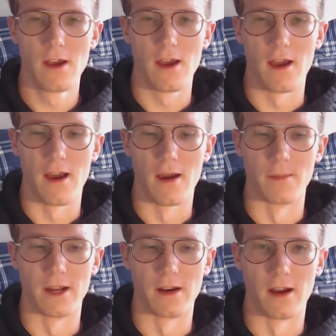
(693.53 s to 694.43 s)

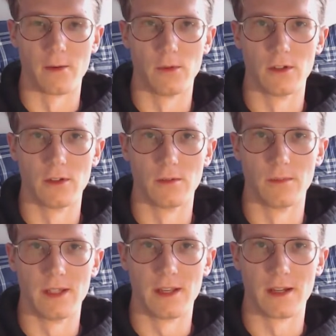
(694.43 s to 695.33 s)
And I will
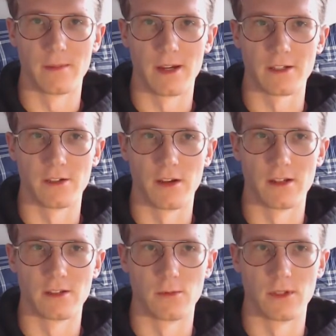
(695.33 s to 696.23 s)
be getting back to you
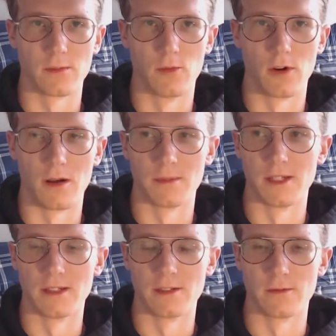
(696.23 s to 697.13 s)
guys with more
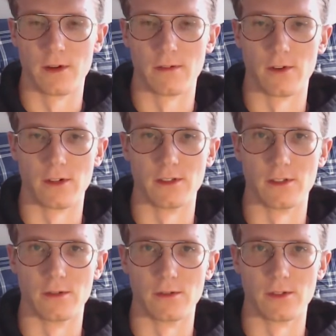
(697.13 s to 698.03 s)
updates very, very
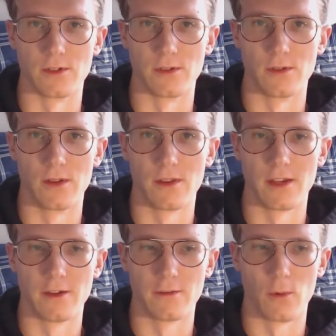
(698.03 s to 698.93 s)
soon. So
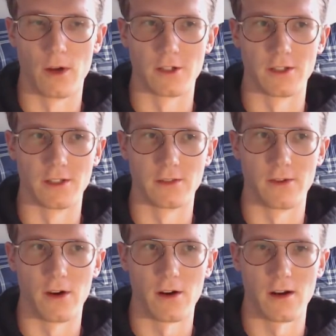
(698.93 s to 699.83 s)
thank you for watching this
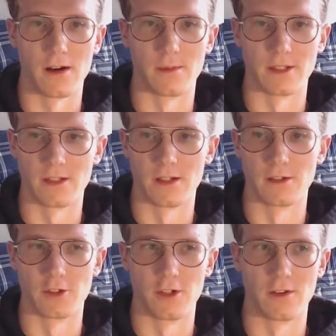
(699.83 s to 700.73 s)
far, and I'm excited to
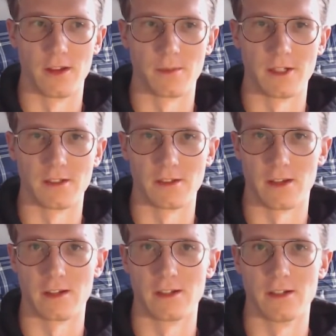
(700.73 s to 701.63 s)
share the updates as I
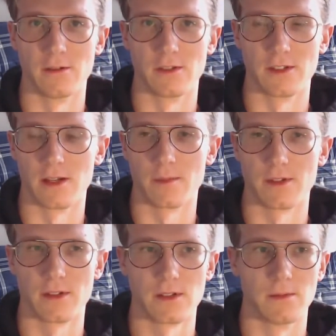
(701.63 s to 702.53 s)
continue to set up the
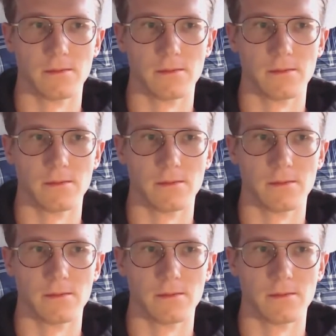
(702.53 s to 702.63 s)
system.